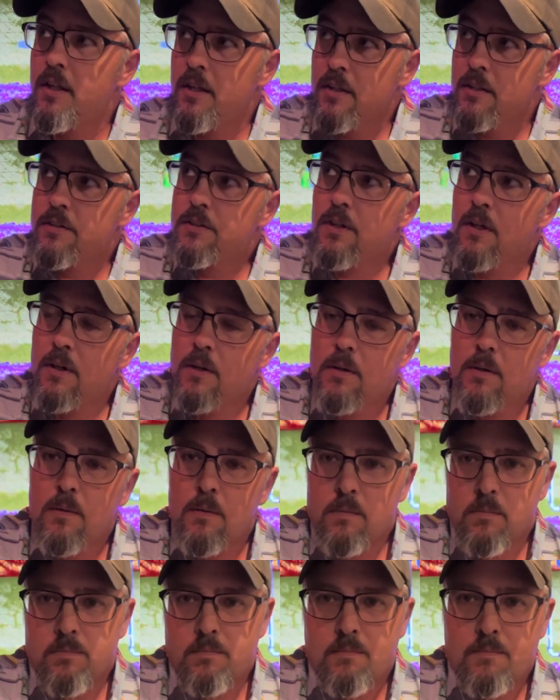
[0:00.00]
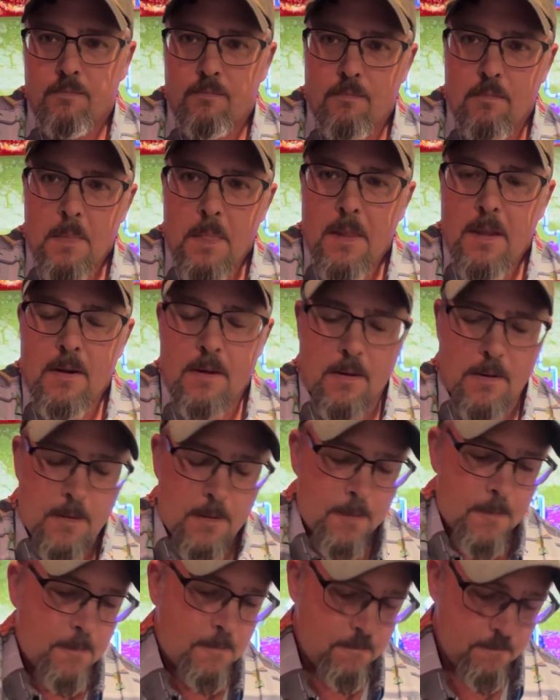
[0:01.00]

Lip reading: So, I